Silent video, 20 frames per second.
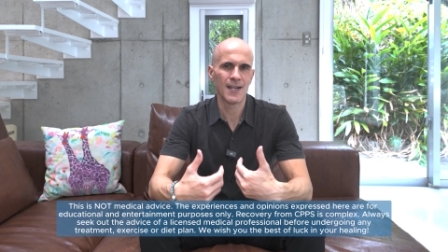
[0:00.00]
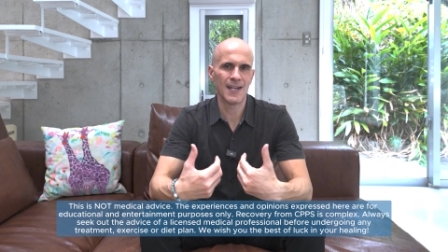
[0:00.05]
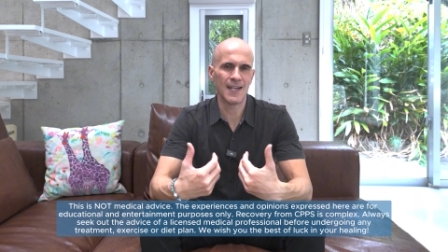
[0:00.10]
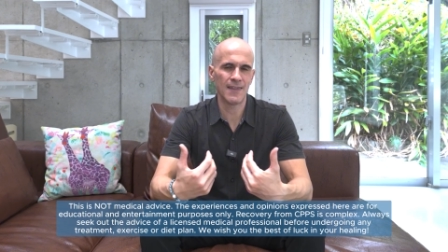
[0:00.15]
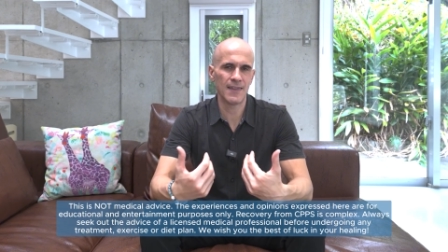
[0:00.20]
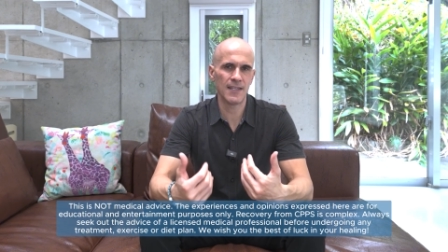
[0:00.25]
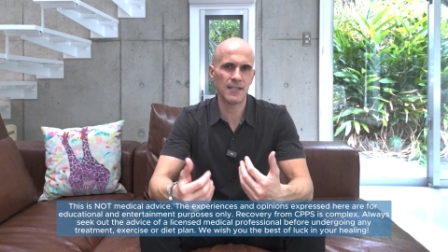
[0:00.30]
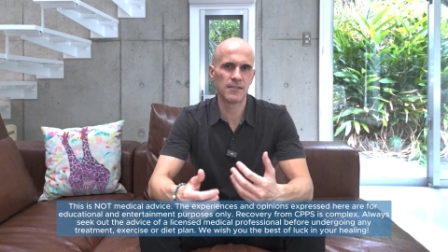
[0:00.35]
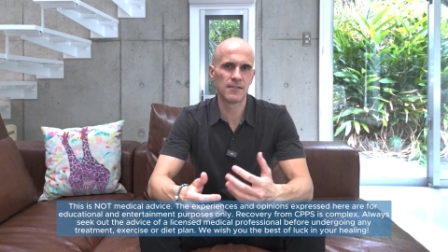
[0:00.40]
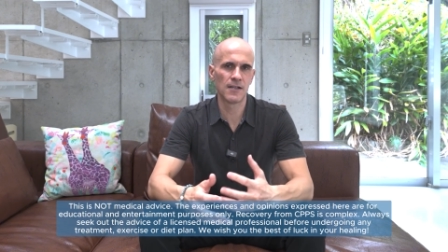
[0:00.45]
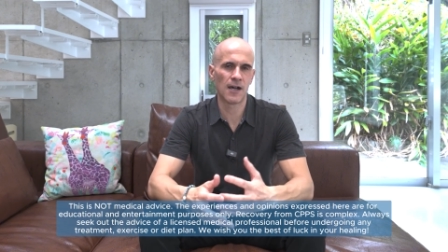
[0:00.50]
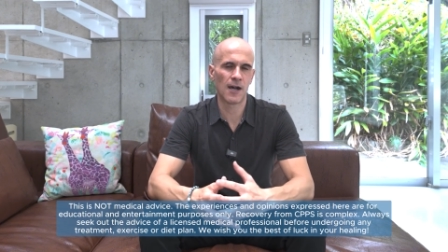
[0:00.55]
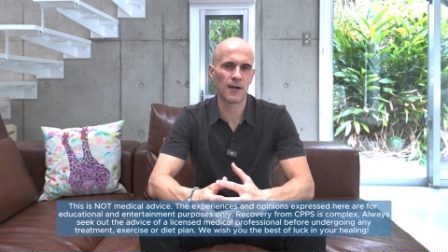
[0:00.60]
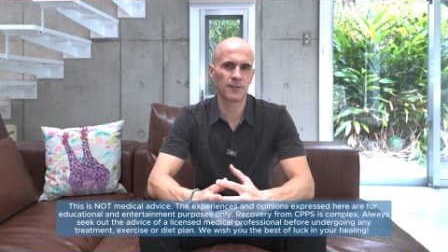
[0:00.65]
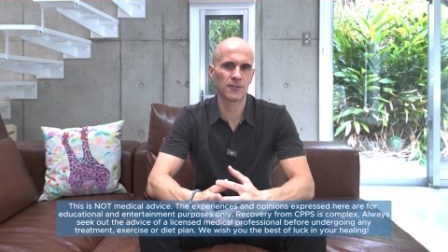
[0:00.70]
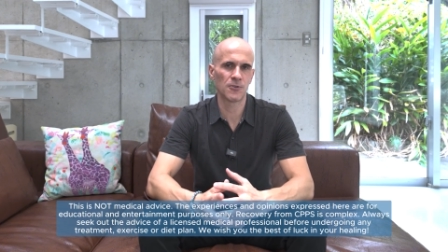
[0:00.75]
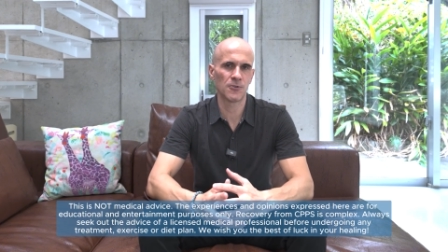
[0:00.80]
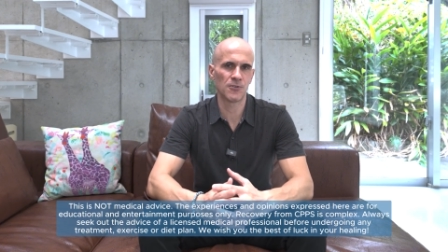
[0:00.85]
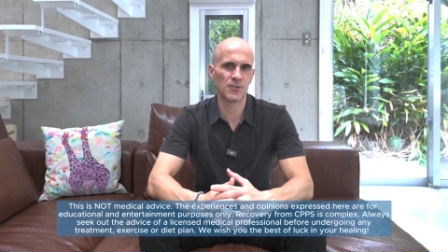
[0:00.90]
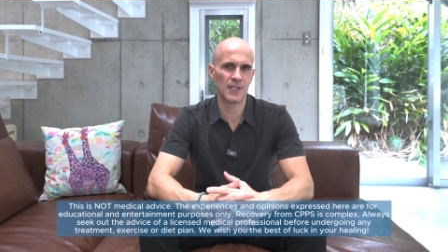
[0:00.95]
in these
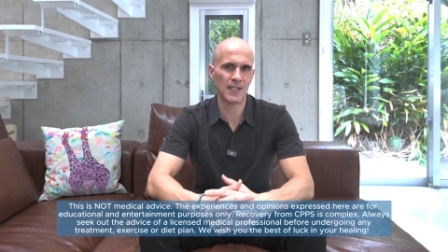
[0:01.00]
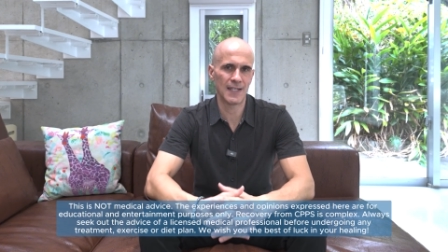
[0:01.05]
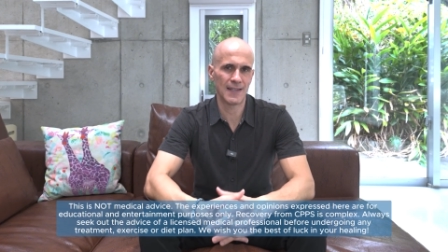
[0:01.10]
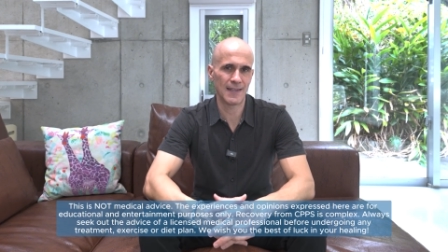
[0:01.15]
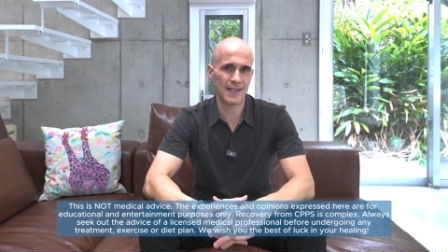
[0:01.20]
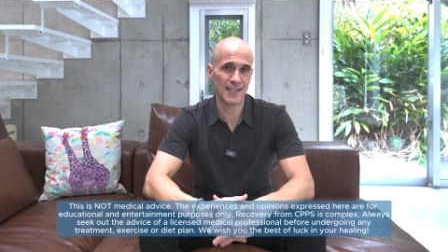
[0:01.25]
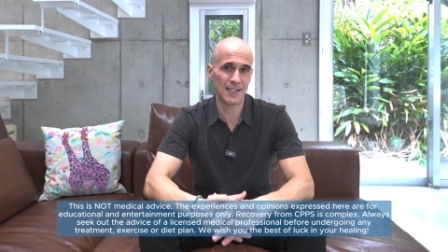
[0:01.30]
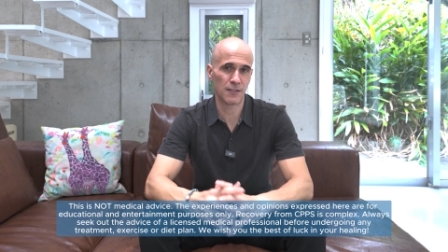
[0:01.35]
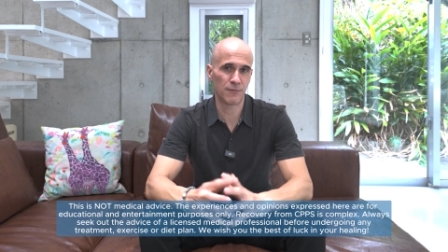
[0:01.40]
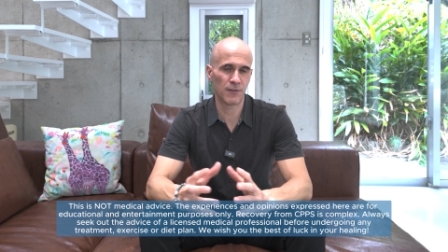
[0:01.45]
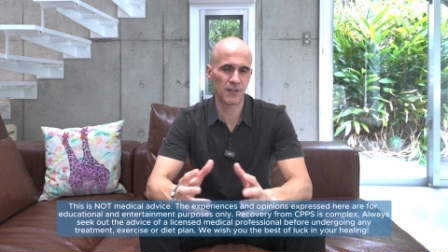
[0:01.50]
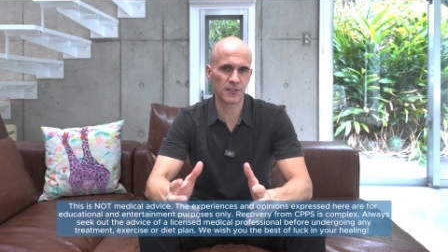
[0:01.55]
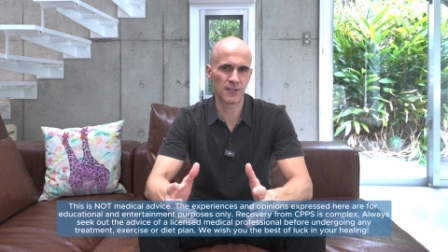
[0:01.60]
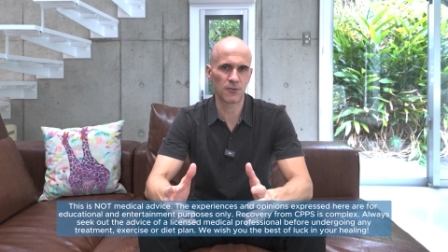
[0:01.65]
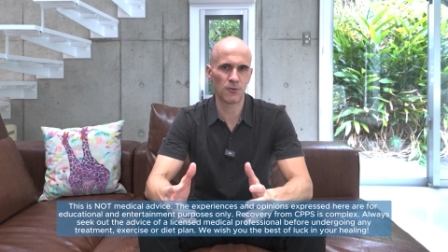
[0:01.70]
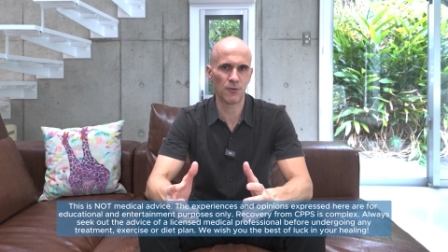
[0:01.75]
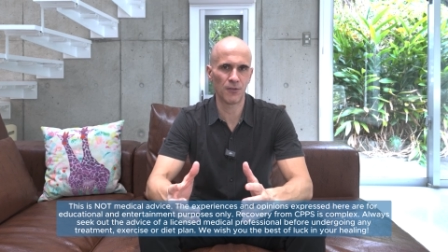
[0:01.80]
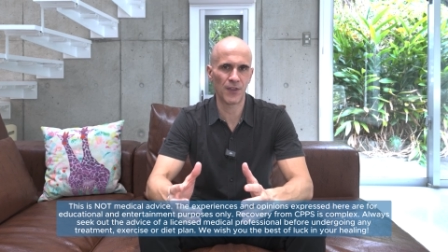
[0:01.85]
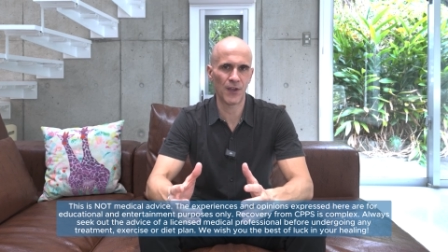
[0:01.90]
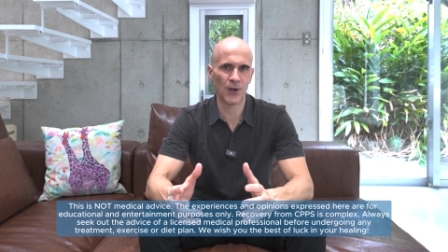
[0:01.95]
doctors and in these
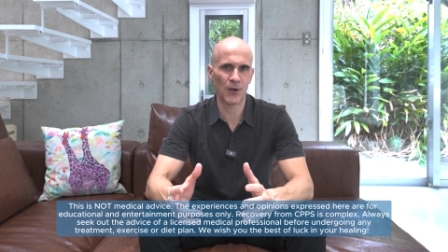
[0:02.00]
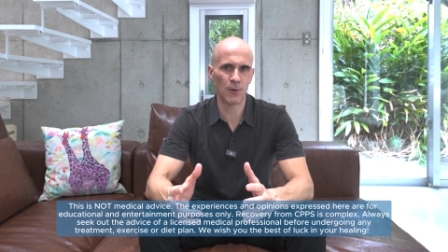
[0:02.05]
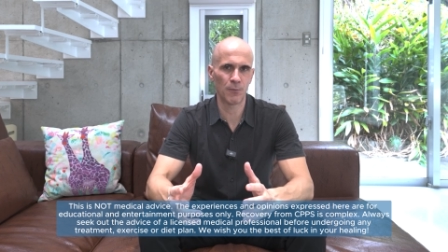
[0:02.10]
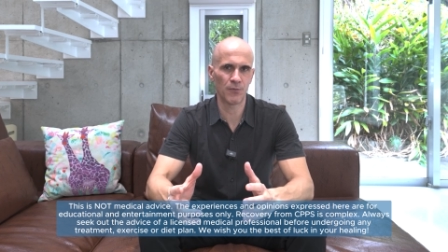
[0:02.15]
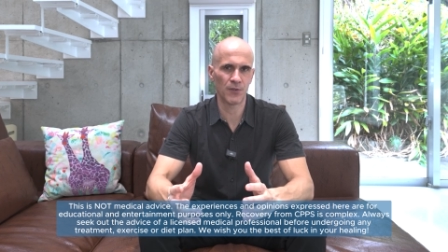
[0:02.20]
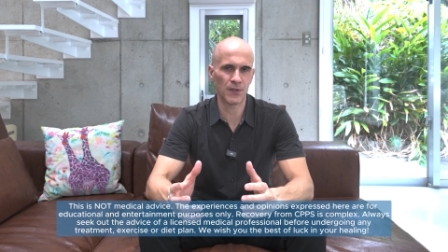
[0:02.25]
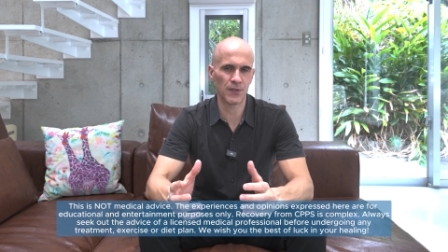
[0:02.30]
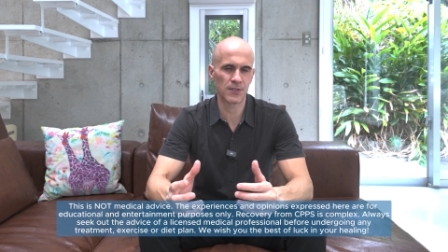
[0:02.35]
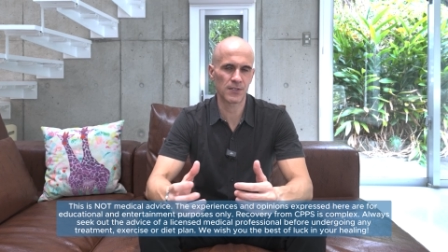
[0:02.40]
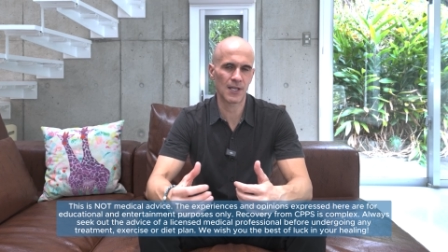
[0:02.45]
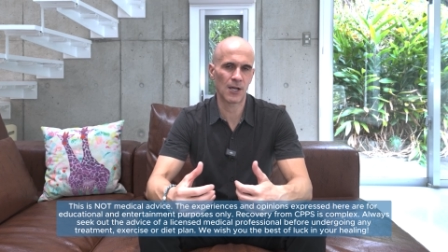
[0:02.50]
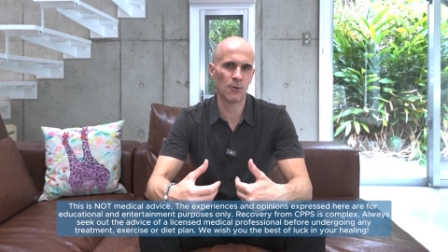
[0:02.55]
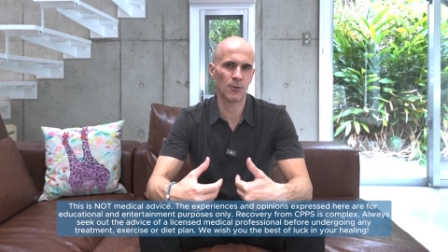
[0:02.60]
physical therapists.